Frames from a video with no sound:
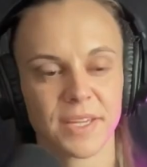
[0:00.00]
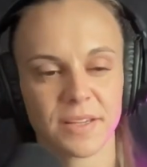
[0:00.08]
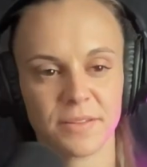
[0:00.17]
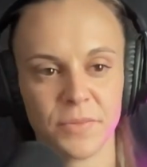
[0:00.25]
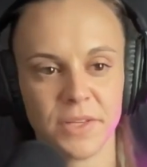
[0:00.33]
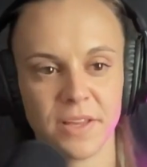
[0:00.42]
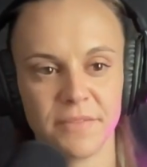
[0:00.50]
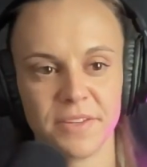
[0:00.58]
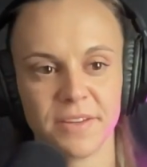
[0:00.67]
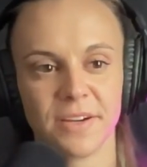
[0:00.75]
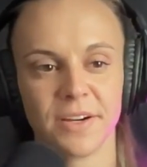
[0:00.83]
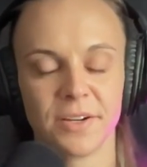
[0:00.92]
We love
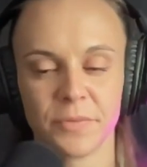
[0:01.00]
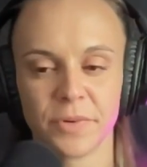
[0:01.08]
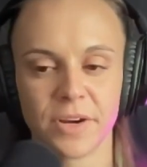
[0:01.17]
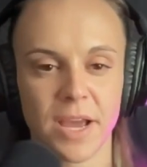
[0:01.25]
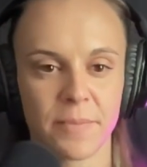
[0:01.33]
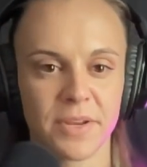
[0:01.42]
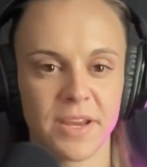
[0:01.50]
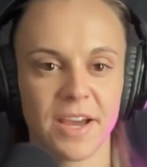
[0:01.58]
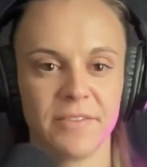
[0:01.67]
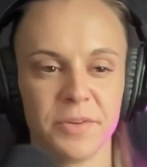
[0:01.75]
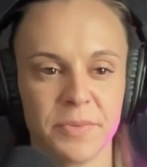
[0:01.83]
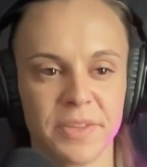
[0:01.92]
to hear it, and we're happy to
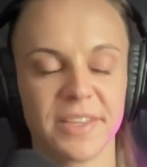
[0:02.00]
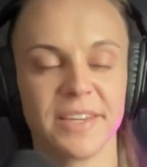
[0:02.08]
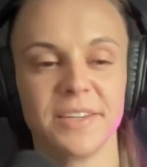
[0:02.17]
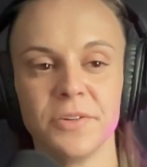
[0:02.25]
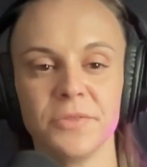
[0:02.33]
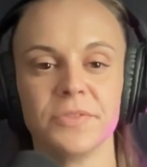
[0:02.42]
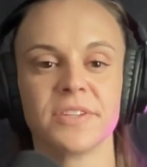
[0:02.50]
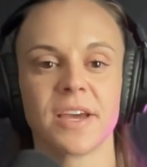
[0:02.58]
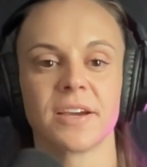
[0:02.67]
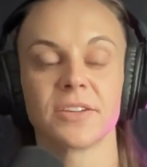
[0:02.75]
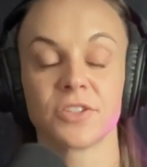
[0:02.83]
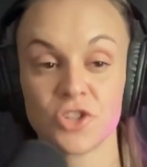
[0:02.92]
have you. But thank you,
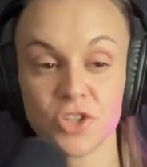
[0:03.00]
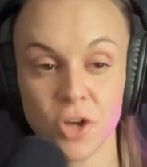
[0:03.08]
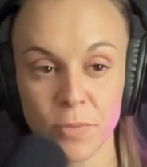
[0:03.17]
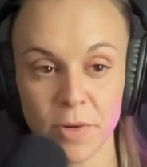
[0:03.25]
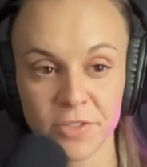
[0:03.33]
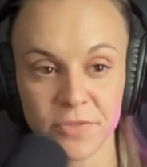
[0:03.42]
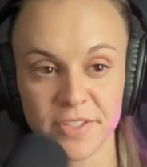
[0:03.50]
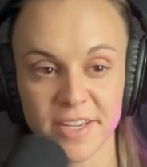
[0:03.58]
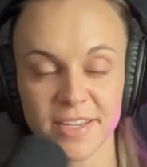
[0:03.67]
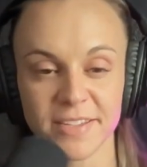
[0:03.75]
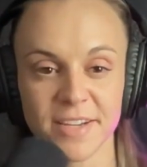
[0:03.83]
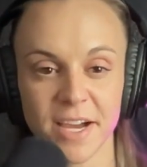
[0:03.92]
Zach, so much for
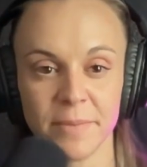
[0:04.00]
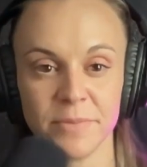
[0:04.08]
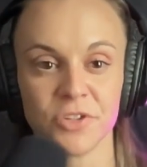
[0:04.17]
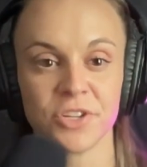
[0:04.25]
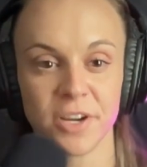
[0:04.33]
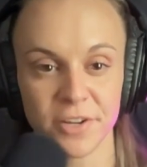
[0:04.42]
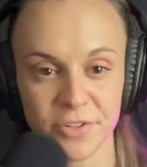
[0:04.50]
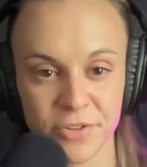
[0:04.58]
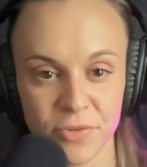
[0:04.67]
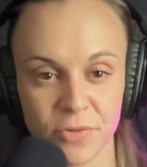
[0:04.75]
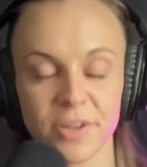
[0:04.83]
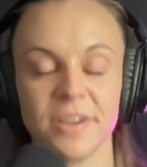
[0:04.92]
taking time to share your
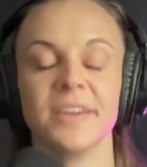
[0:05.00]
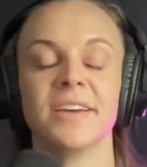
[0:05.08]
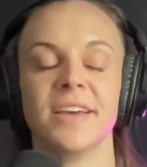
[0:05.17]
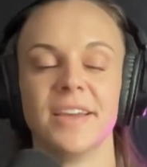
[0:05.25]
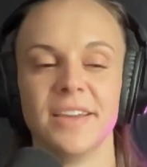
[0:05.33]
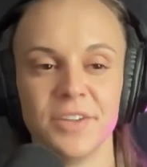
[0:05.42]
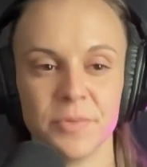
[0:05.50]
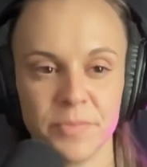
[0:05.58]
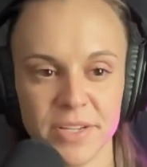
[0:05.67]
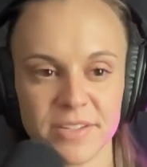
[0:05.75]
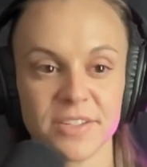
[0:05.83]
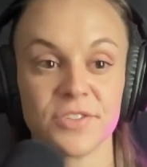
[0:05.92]
story, your
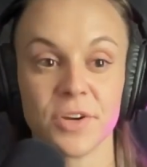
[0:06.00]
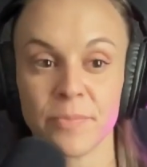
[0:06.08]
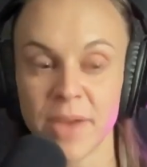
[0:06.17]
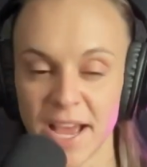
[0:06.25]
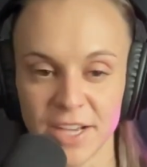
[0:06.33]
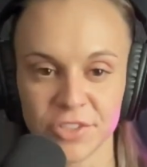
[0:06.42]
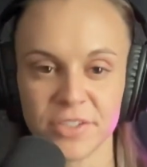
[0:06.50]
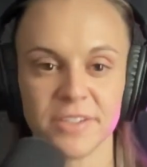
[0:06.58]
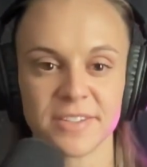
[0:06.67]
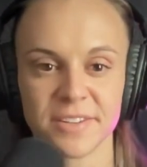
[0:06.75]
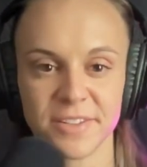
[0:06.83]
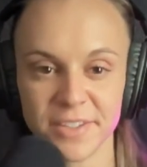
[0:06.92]
business, your passion.
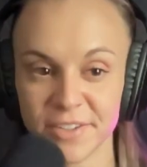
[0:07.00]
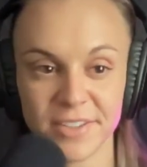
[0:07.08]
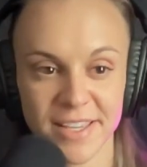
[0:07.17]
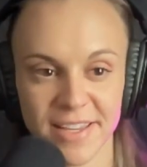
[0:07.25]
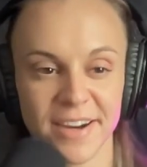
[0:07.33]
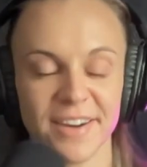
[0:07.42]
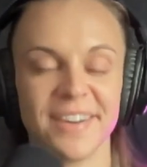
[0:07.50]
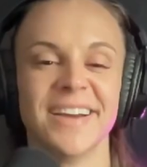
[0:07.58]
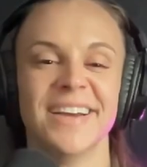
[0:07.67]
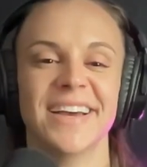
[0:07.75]
It's clearly there.